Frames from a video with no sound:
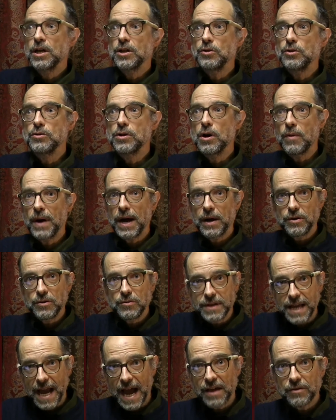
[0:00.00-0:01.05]
You go out, you
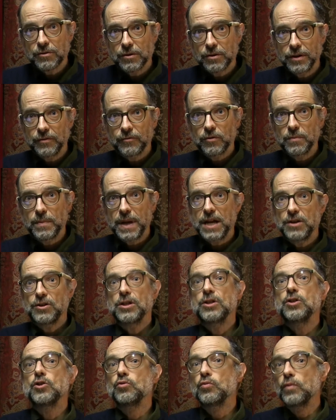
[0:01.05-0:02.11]
gather
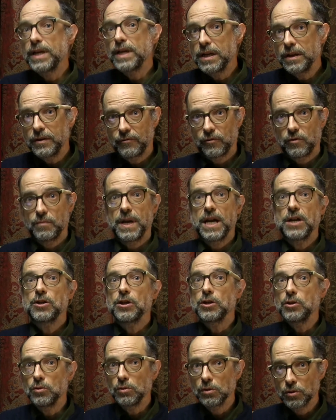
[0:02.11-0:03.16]
information, you read information,
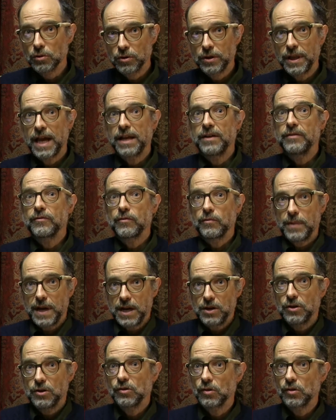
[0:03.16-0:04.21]
you learn that
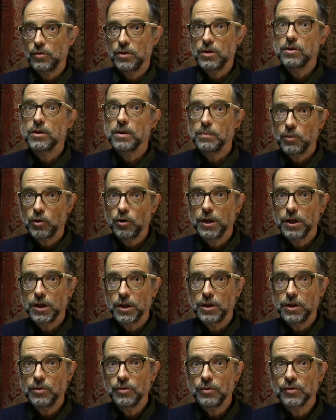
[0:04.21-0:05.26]
information so that you can put it to
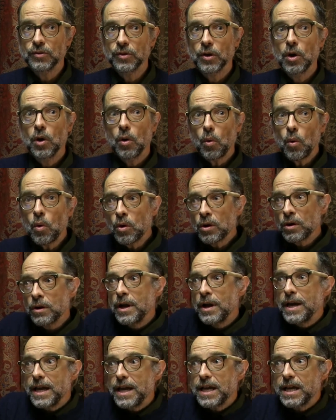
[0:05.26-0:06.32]
use. Or
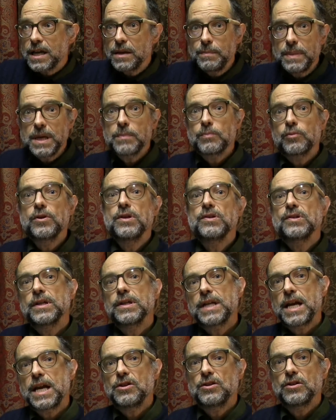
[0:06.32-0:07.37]
it can be a
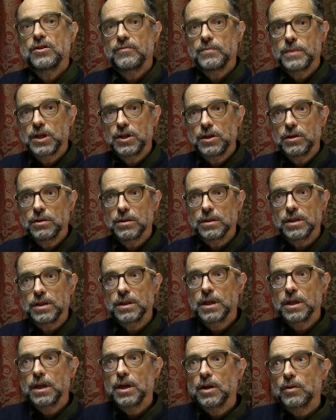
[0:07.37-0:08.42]
presentation of material,
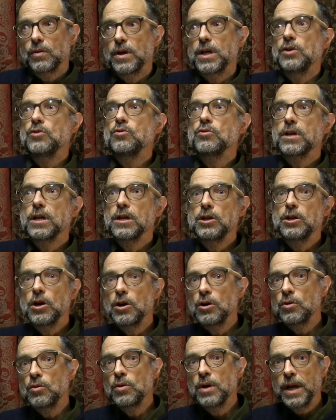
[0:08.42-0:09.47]
right? You can
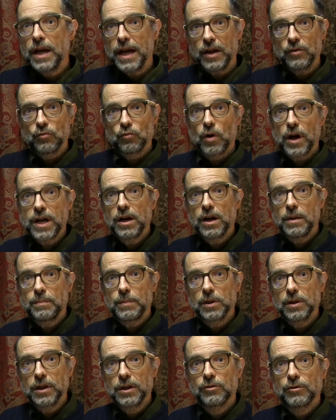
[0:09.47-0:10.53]
go and write up a
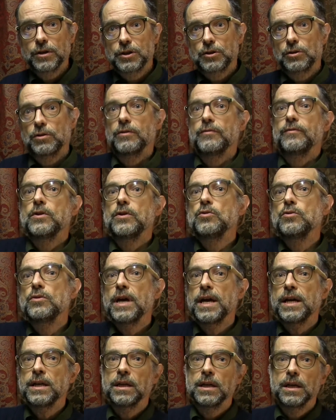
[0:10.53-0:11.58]
literature review
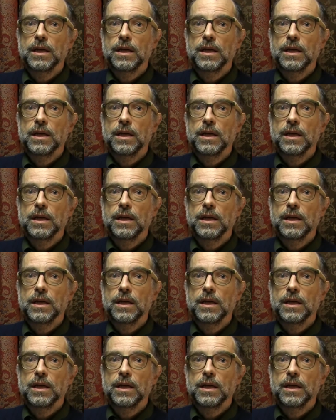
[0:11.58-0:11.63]
that